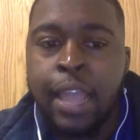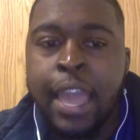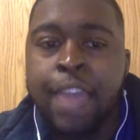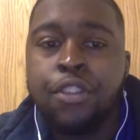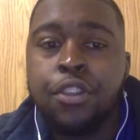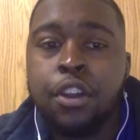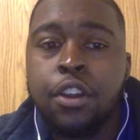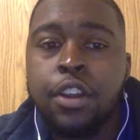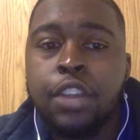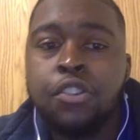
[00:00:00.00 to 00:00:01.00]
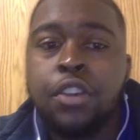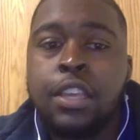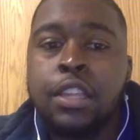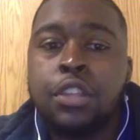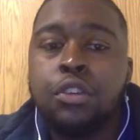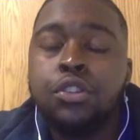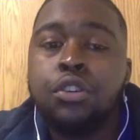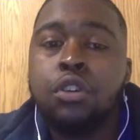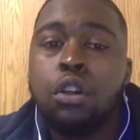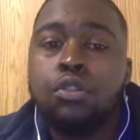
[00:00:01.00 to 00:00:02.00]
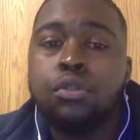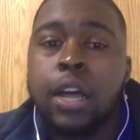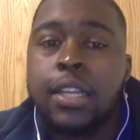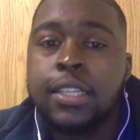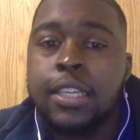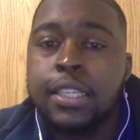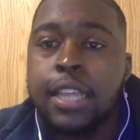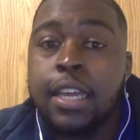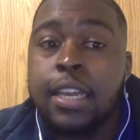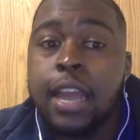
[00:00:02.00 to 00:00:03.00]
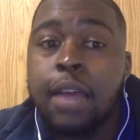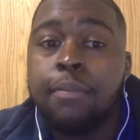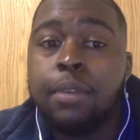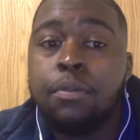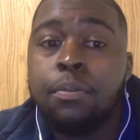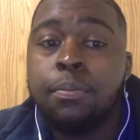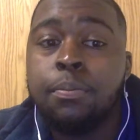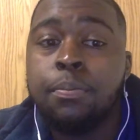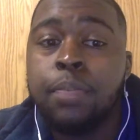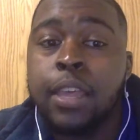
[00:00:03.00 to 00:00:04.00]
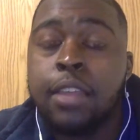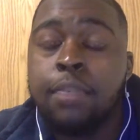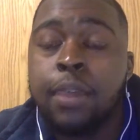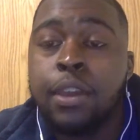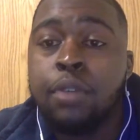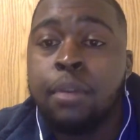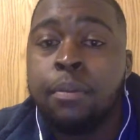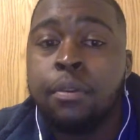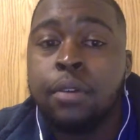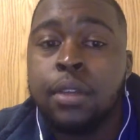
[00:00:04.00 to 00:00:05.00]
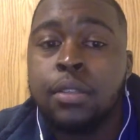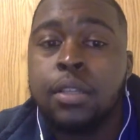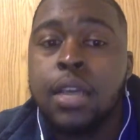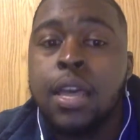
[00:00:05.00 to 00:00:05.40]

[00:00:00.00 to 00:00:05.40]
And the third nature is the socio-cultural context that cannot be replaced by new immigrants.